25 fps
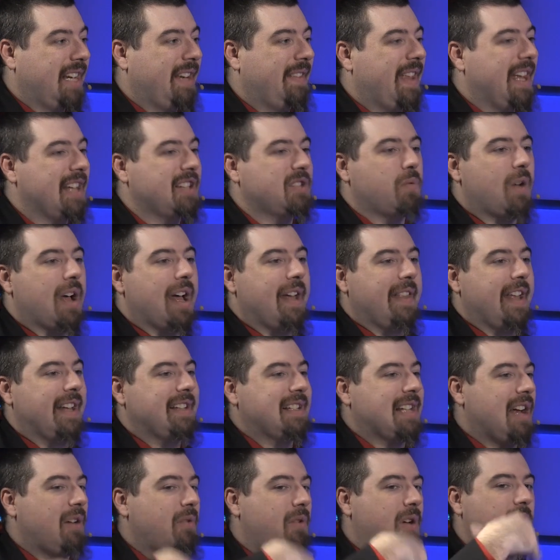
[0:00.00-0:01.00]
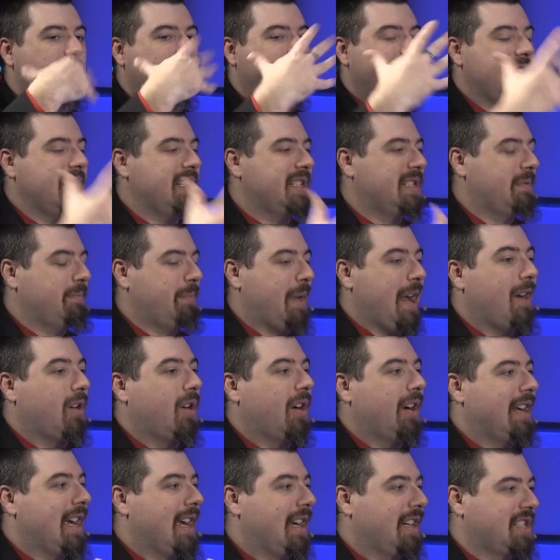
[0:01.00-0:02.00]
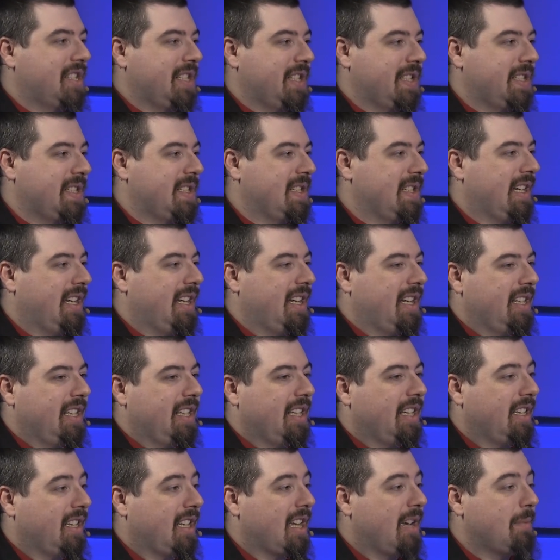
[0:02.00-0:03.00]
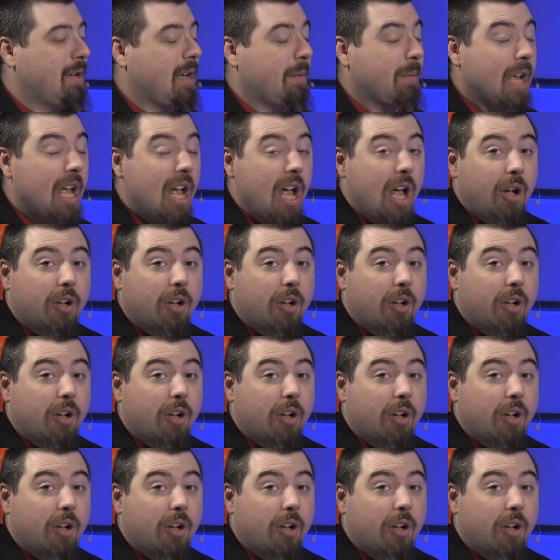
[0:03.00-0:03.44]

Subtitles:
And that's how all these paradoxes come up.